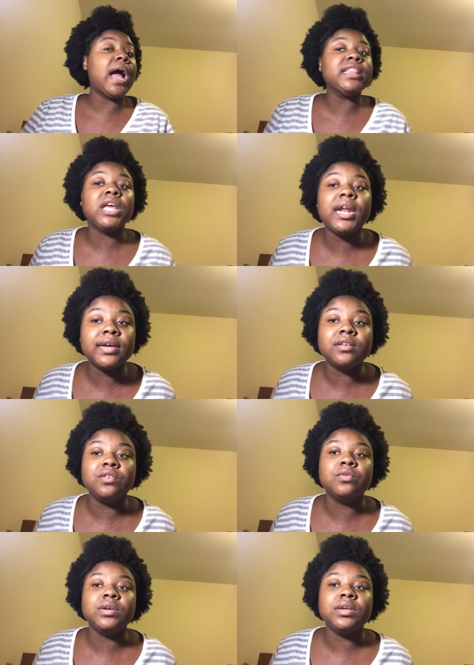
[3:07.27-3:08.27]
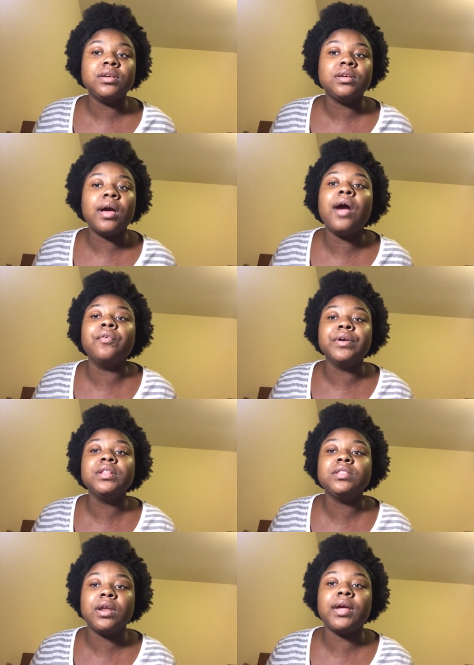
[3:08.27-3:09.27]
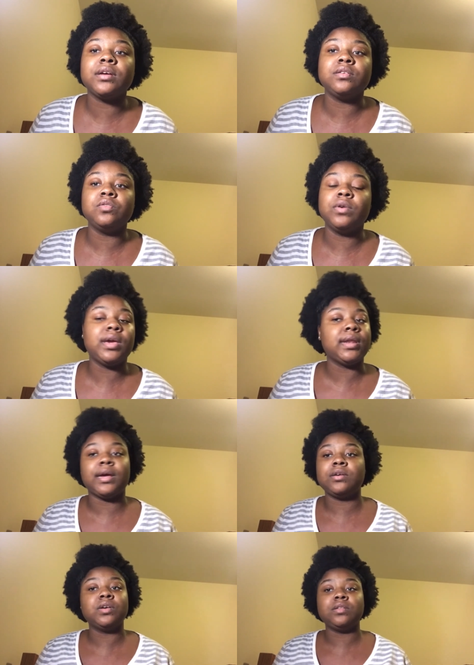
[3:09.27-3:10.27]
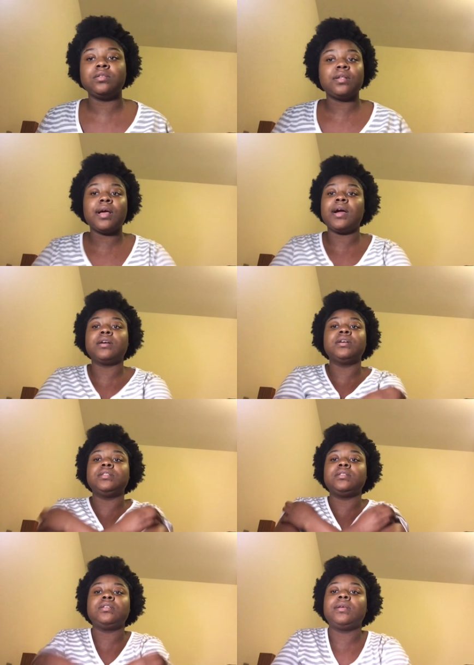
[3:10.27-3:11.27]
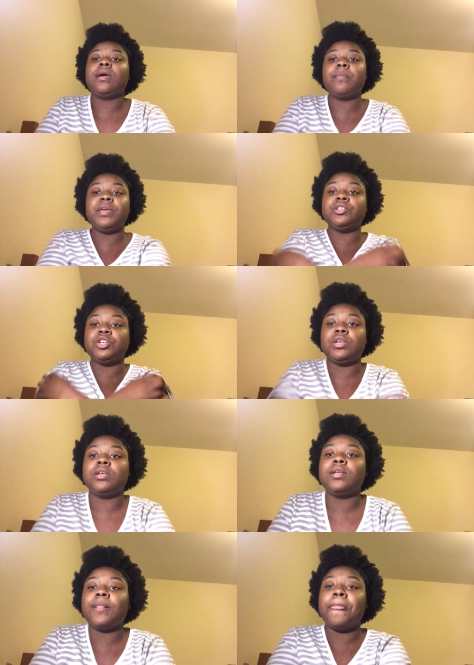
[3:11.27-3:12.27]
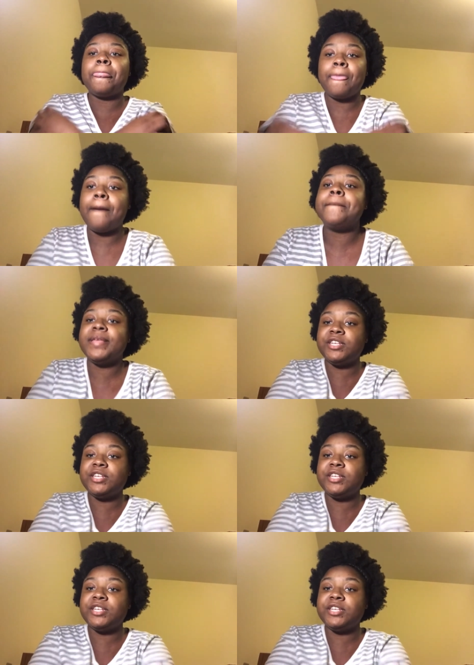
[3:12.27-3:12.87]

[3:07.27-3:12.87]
thought I could do it. I really thought I could do it, and I couldn't. I'm itching. I'm